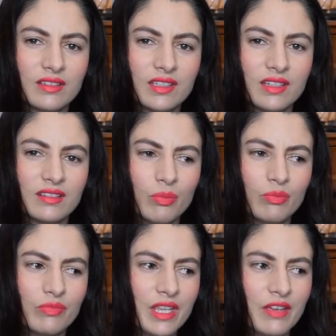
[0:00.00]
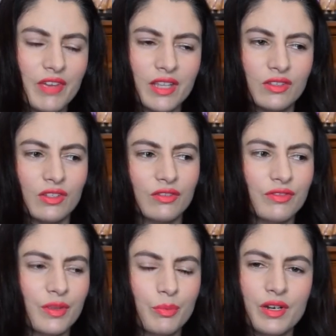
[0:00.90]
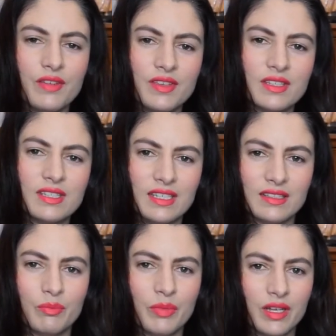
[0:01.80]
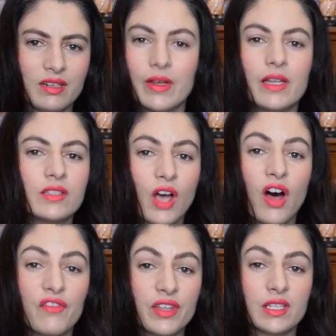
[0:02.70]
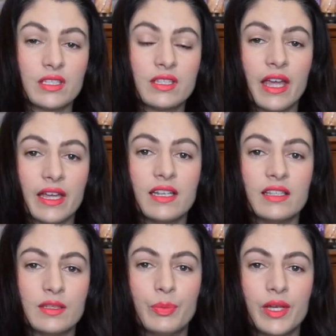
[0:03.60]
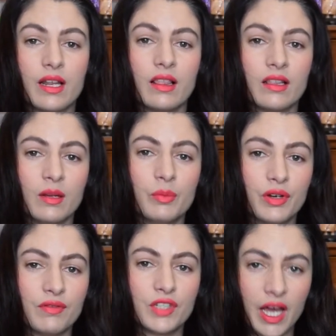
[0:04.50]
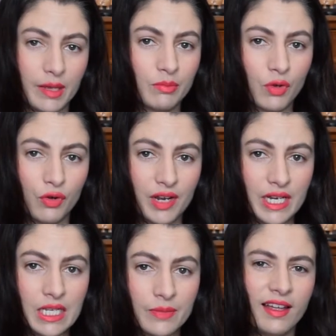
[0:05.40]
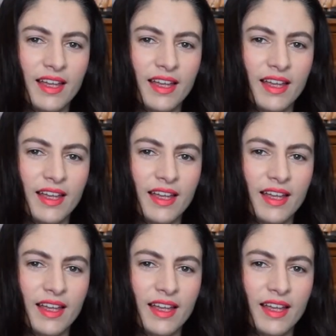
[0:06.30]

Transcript: since the events of the previous season, but it's obvious that it's been a little bit of time already.